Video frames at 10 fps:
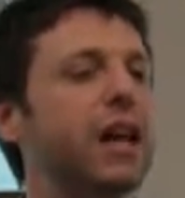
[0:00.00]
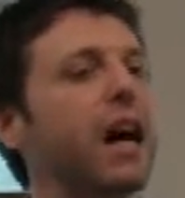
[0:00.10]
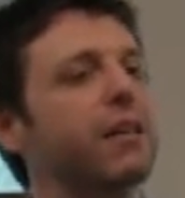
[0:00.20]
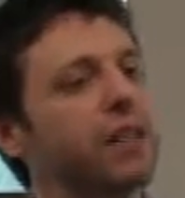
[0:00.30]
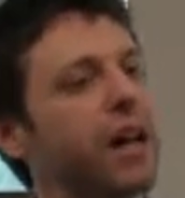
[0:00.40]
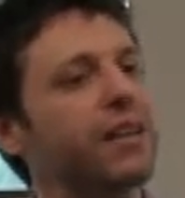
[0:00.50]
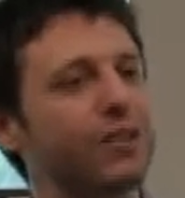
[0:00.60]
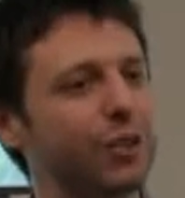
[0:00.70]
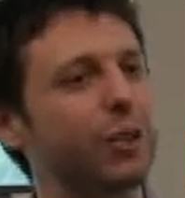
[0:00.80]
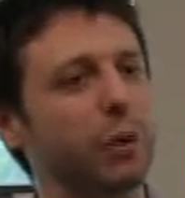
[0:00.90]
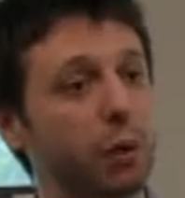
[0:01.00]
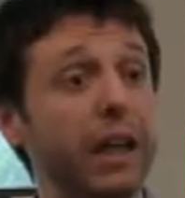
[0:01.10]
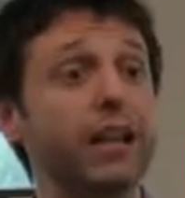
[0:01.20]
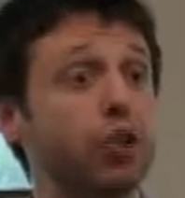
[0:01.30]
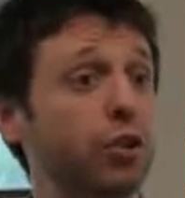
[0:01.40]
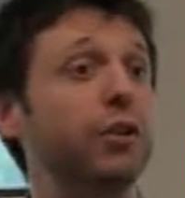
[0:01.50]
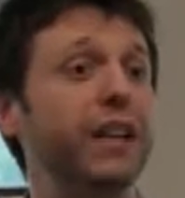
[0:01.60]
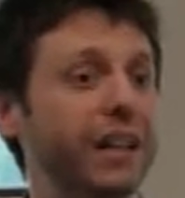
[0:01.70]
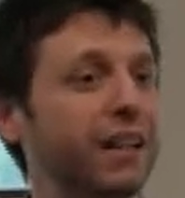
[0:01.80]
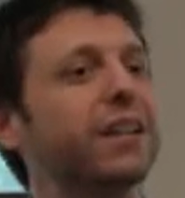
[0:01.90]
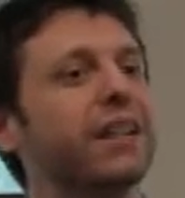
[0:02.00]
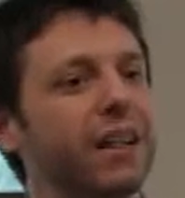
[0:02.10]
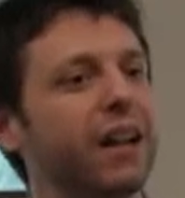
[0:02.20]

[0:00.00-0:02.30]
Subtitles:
not necessarily relational data,